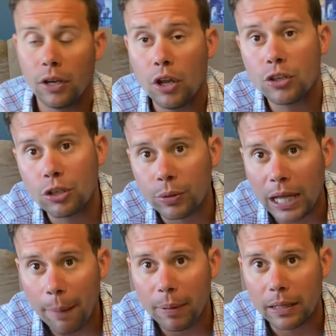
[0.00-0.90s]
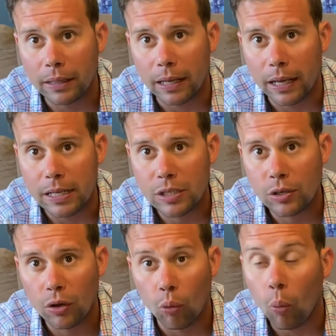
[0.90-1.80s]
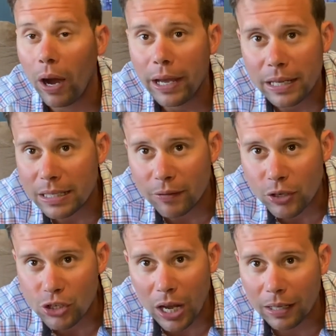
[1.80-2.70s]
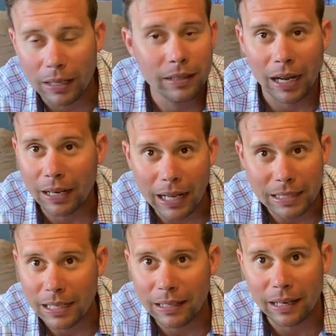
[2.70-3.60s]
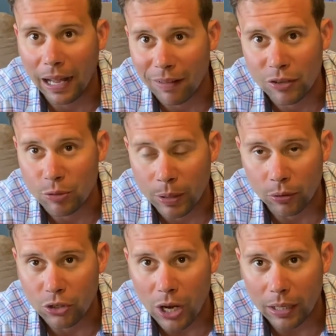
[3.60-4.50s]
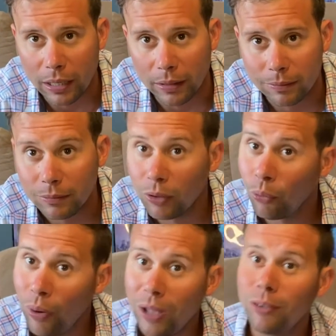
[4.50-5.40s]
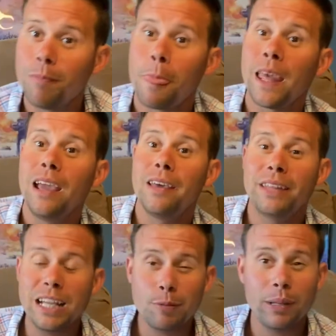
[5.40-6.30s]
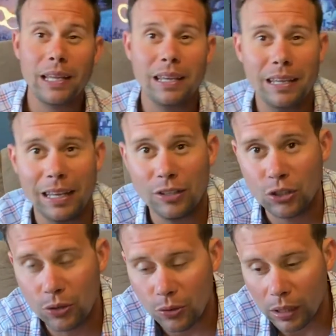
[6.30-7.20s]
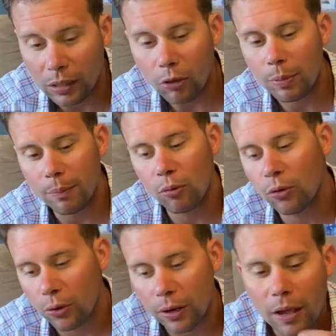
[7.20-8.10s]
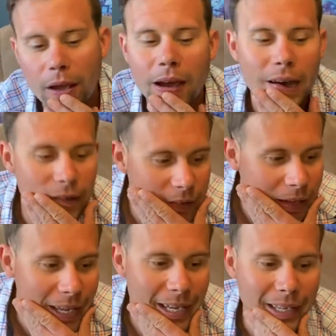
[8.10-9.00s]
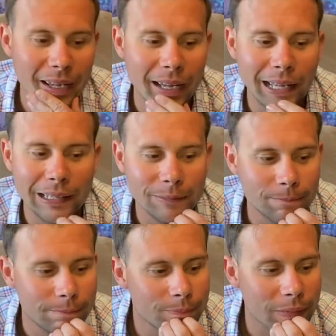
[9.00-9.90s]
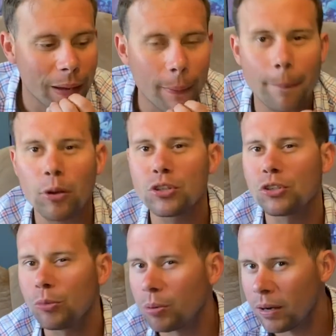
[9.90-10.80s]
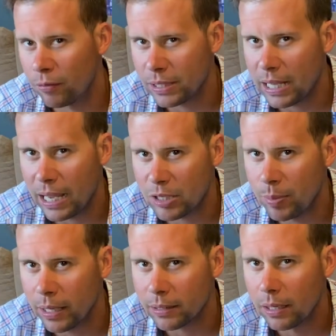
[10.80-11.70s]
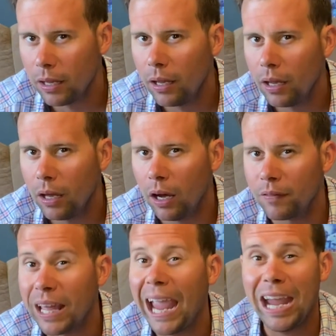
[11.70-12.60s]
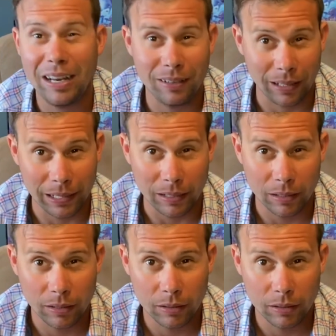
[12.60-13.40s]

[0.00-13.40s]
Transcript: So with that being the case, why is every shotgun not an 18 and a half inch barreled shotgun? Well, that's playing into a little bit more of a, uh, a personal preference aspect of the handling